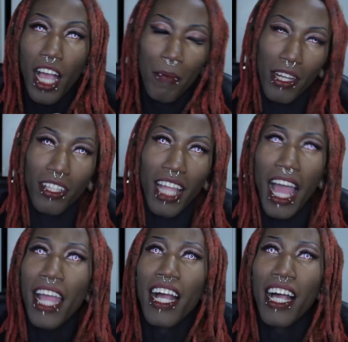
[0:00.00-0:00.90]
I'm not going to
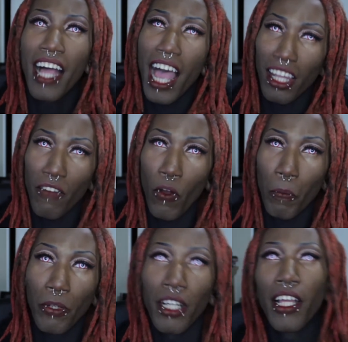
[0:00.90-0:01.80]
lie. I love
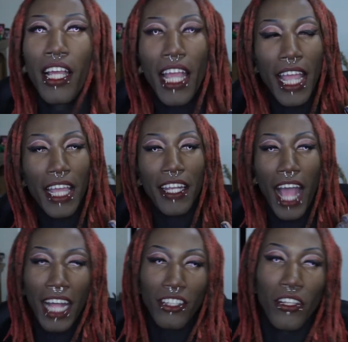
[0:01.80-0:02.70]
Oprah, and
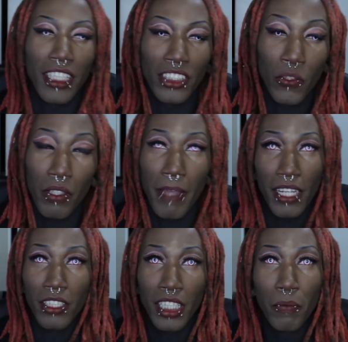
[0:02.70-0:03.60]
I thought that she would have made
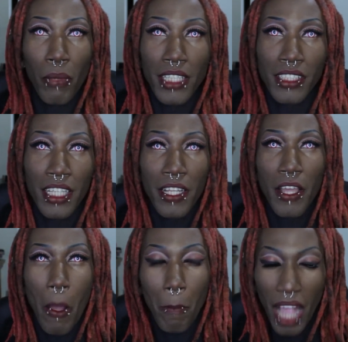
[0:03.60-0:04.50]
a good president,
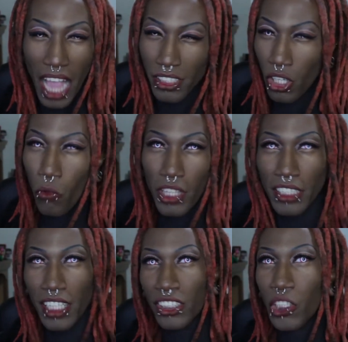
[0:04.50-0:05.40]
but I don't
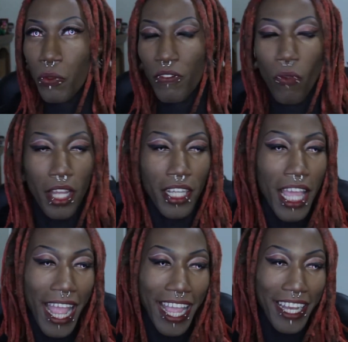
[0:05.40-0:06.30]
think that she would have won.
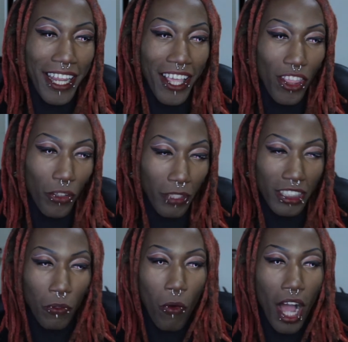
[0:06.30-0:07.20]
And the
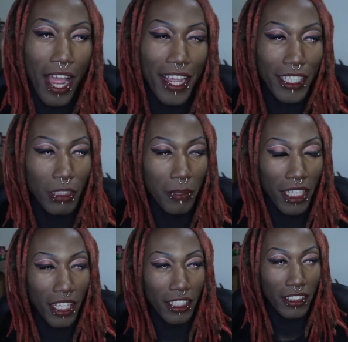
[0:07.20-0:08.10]
reason why is
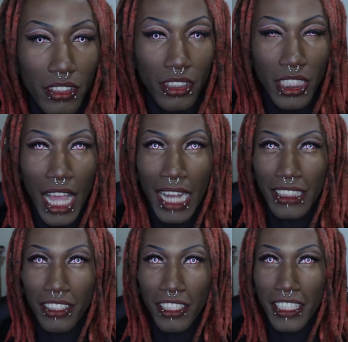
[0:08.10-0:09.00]
because she
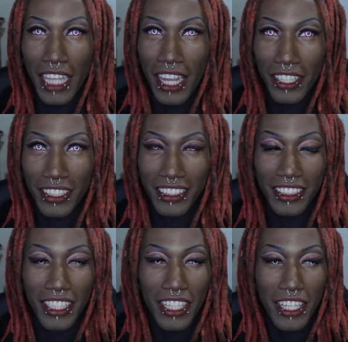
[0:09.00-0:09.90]
actually
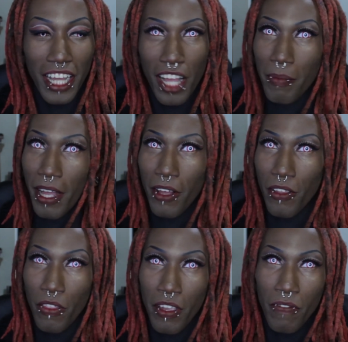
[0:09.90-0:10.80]
cares
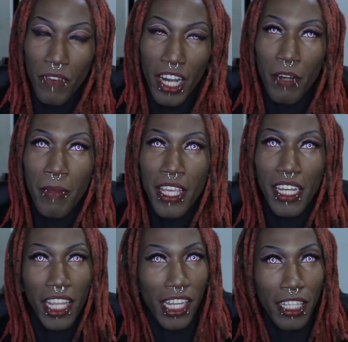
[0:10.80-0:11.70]
about the
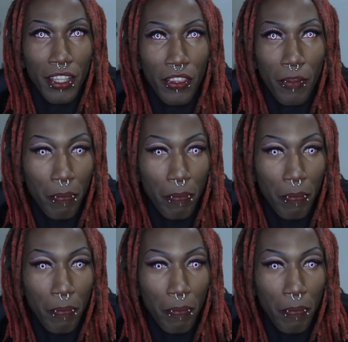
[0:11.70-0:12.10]
environment and the